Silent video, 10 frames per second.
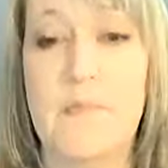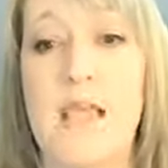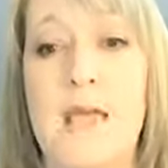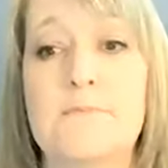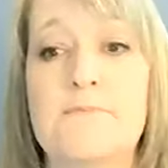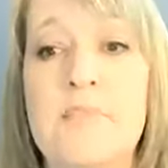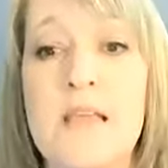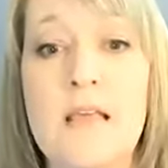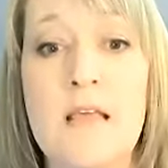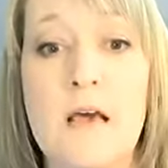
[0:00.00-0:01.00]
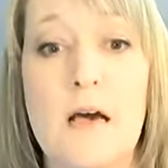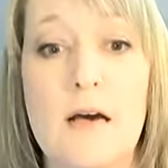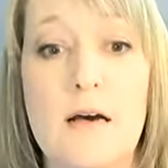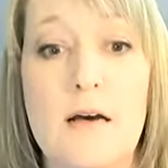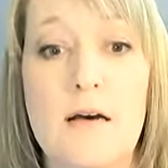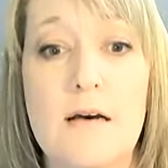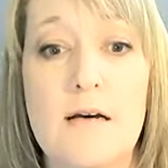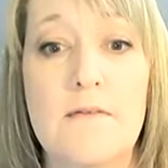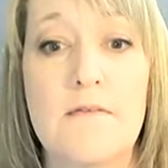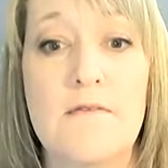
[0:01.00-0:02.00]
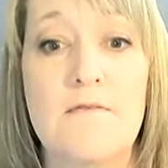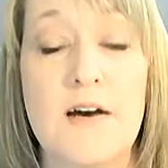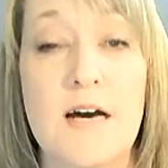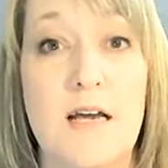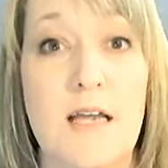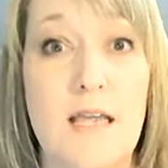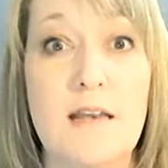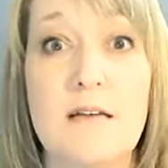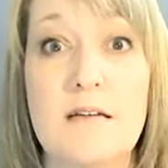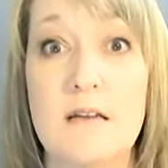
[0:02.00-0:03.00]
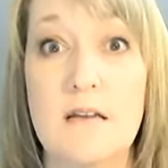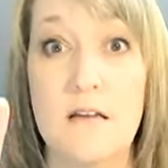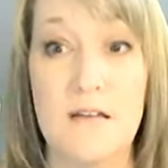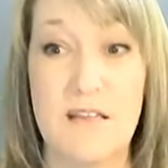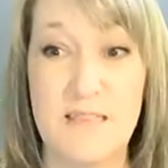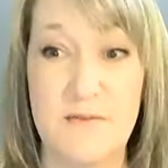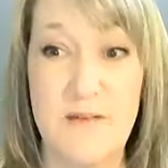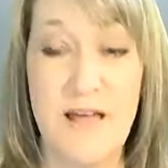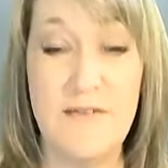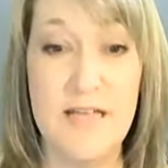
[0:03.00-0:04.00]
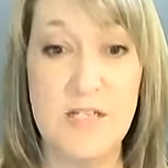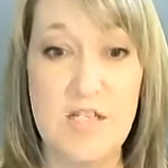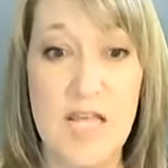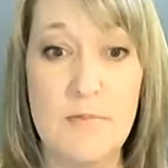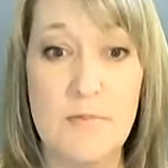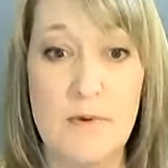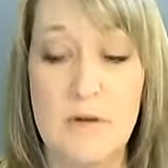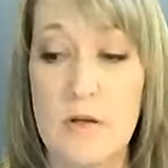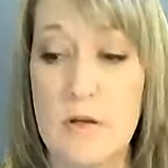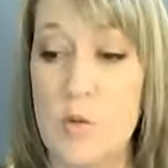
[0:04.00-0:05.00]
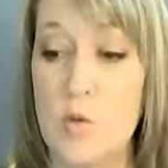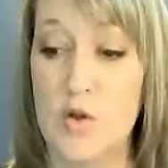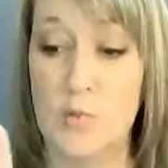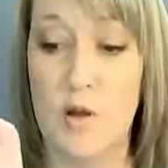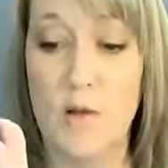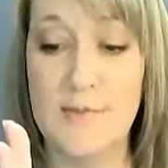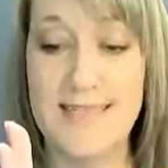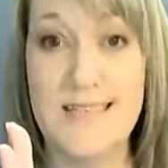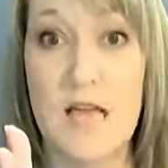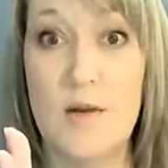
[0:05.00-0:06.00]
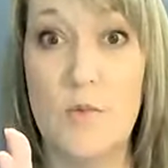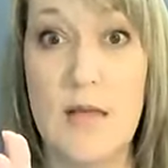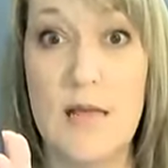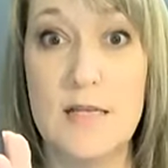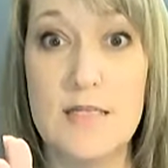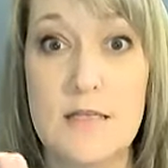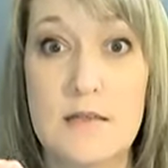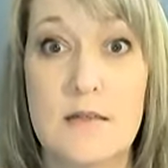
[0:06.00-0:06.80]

Okay. Uh, fine is a five hand shape with your palm sideways